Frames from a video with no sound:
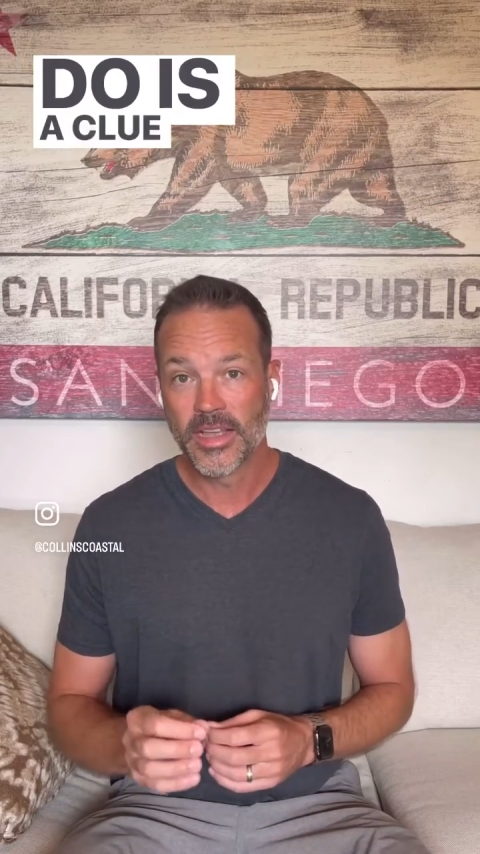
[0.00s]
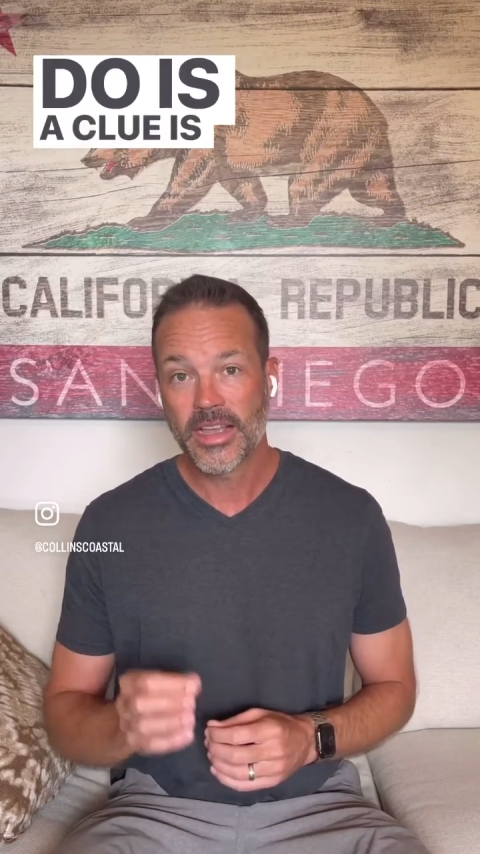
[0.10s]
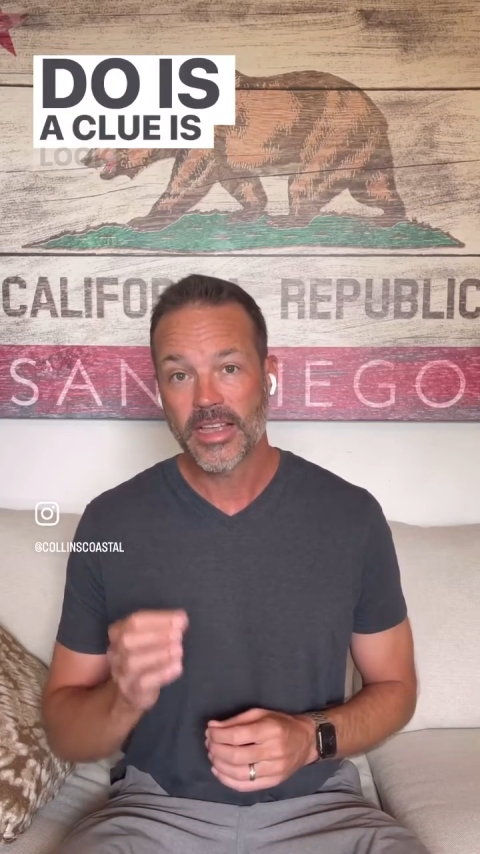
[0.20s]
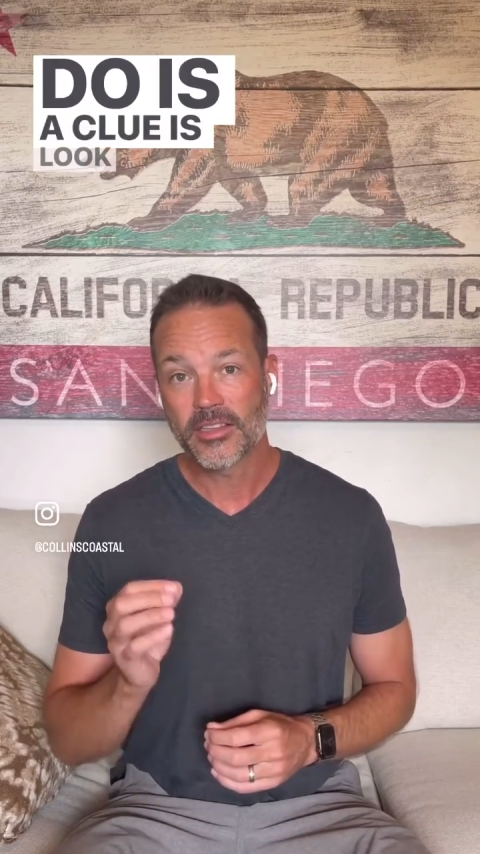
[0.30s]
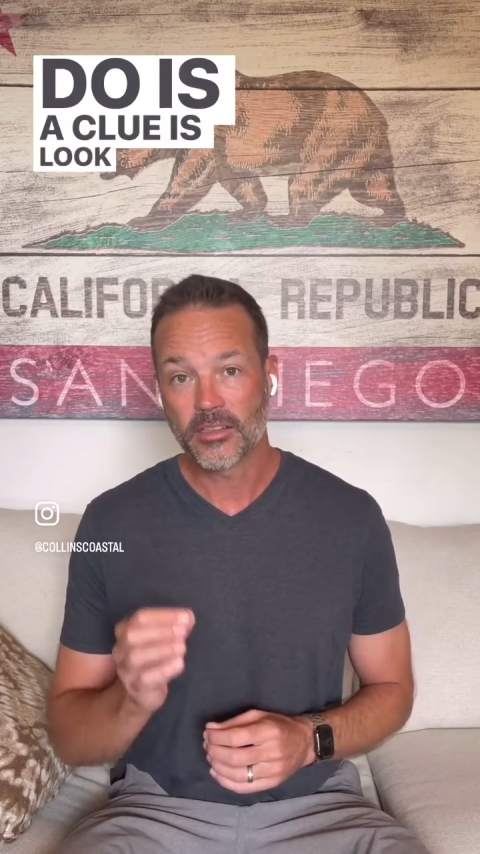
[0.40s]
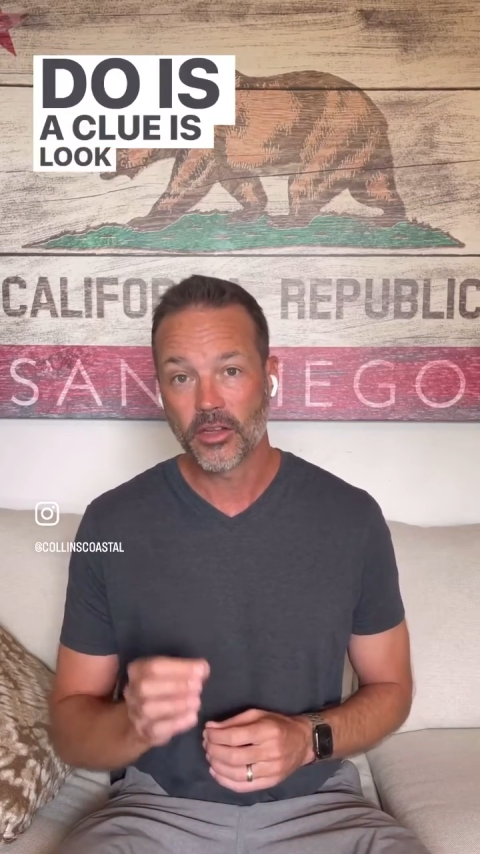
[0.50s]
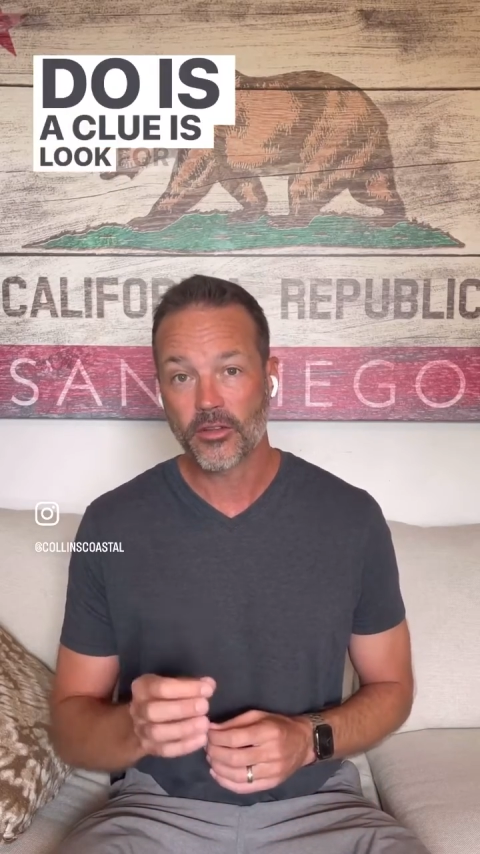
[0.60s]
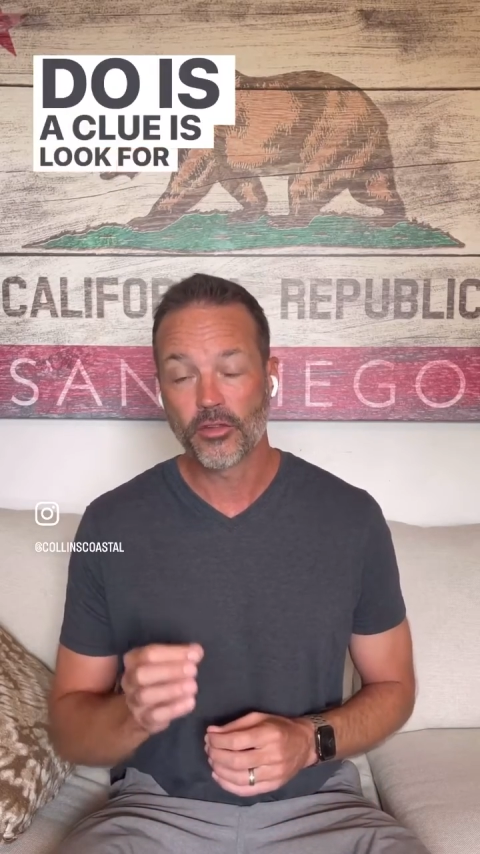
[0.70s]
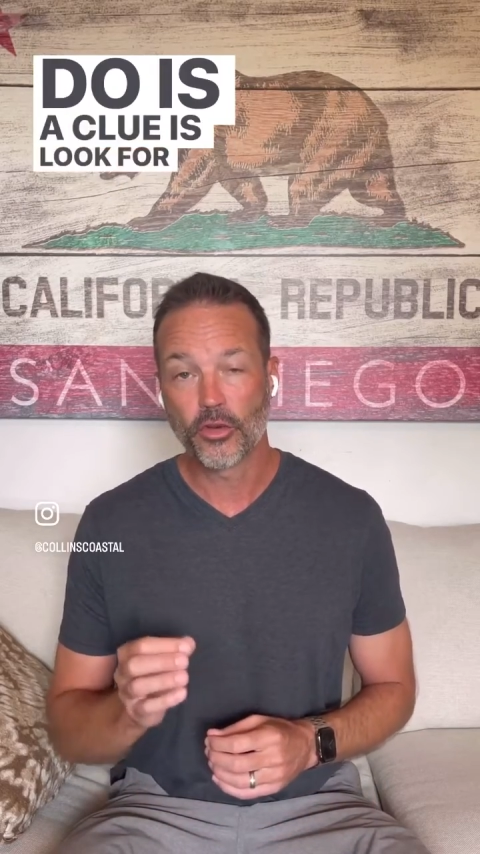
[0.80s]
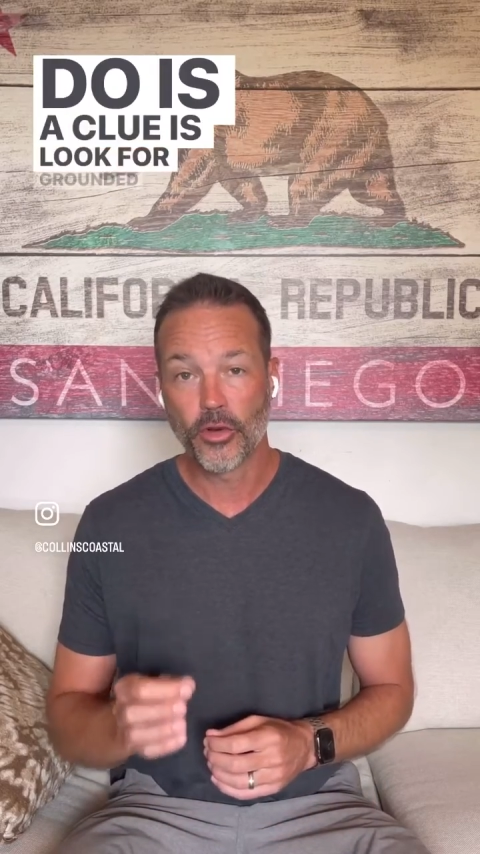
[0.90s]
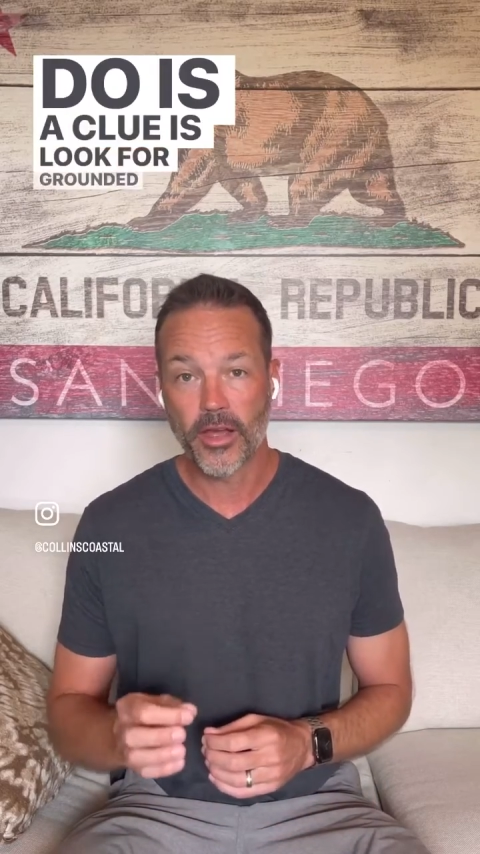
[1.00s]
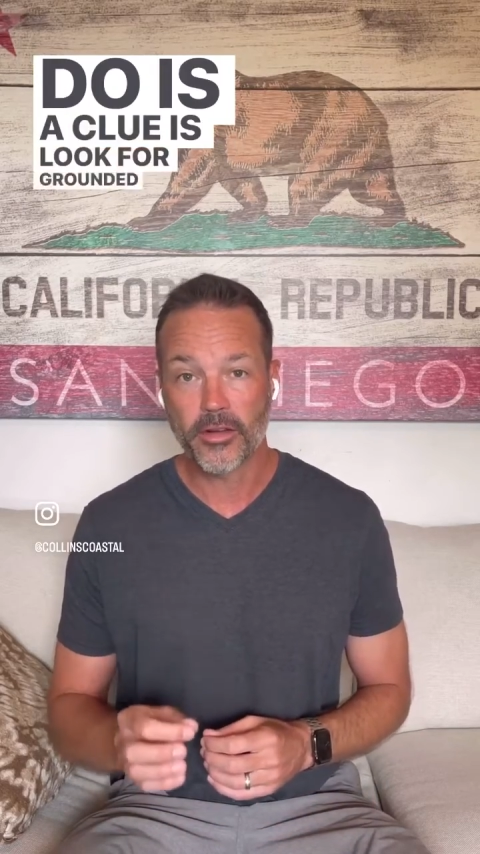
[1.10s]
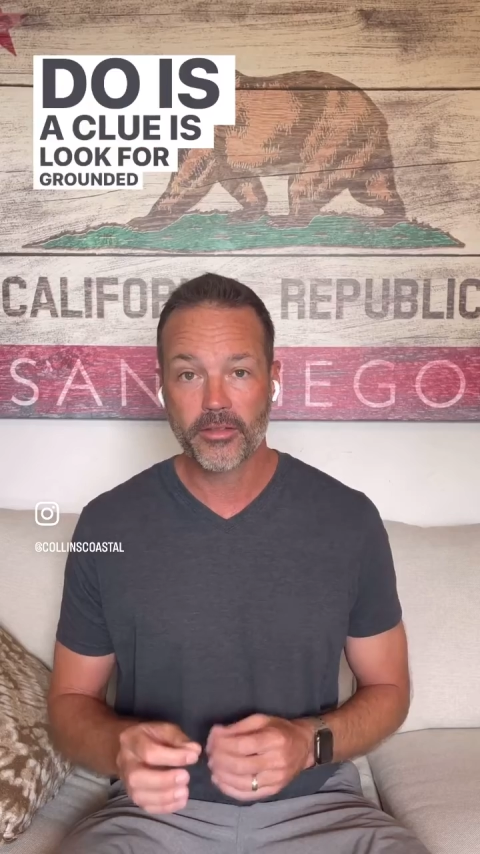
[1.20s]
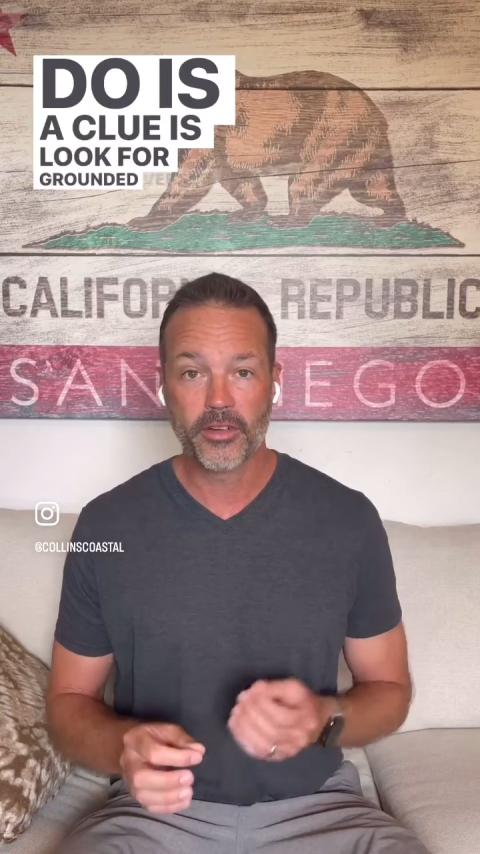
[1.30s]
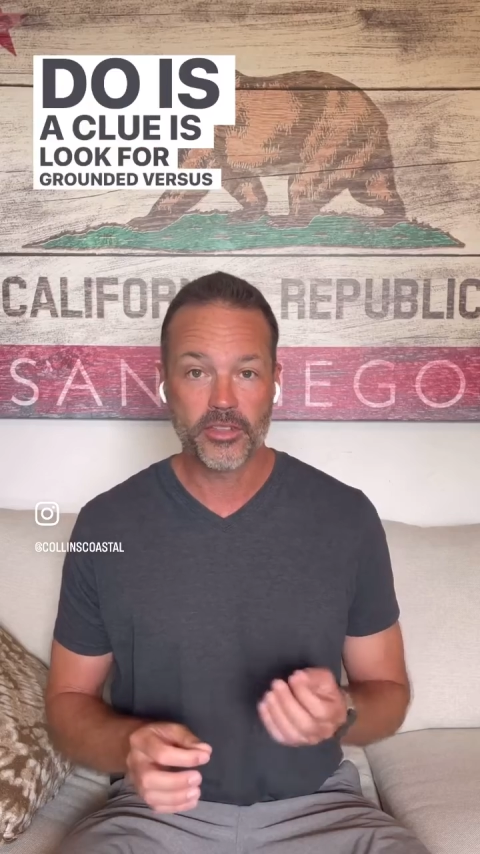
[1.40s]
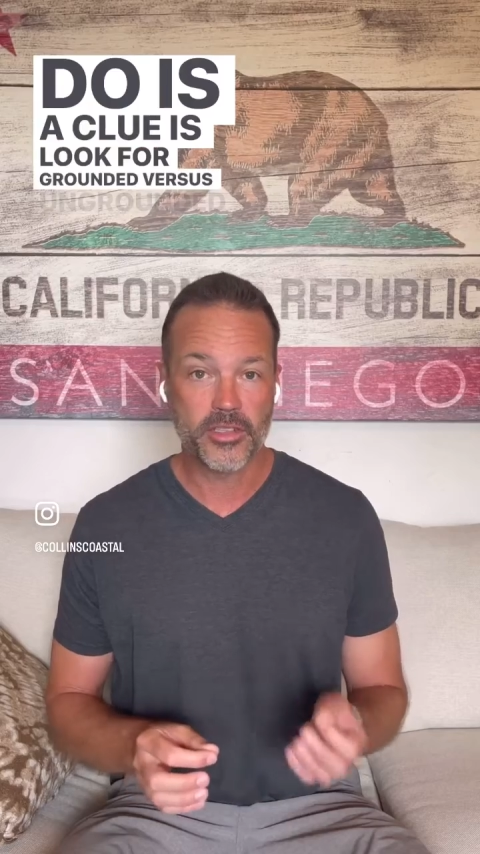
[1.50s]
is look for grounded versus